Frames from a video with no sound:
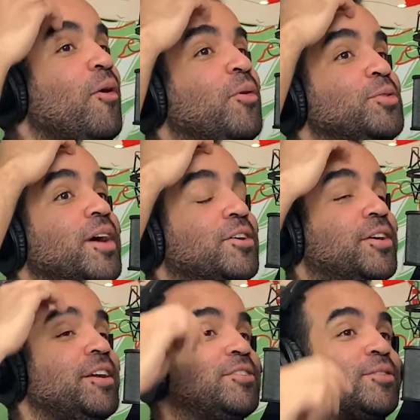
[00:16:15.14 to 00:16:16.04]
You got
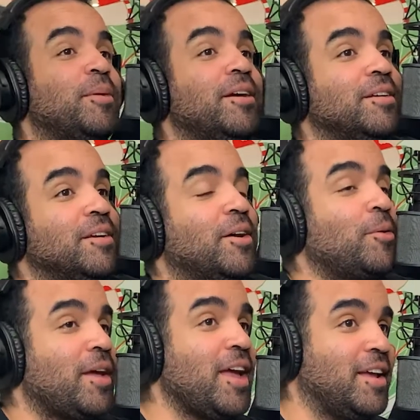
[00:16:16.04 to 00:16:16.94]
crickets from Aaron.
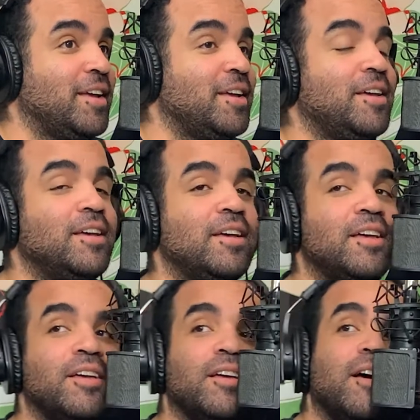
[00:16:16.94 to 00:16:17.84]
Okay.
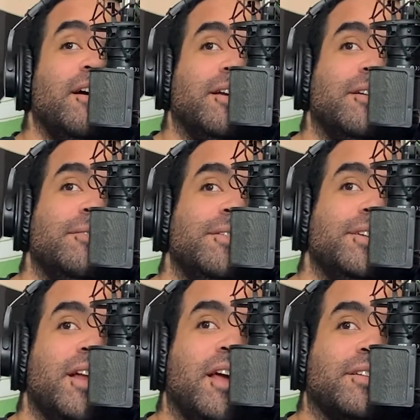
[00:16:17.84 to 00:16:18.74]
All right, Aaron, what you
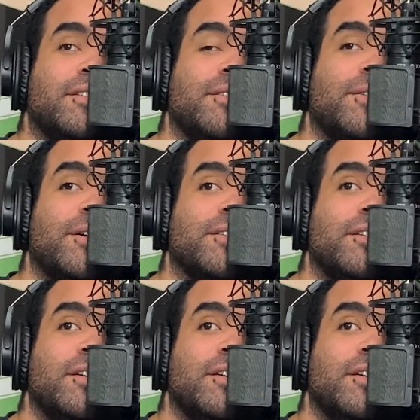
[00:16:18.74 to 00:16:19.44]
got next for us?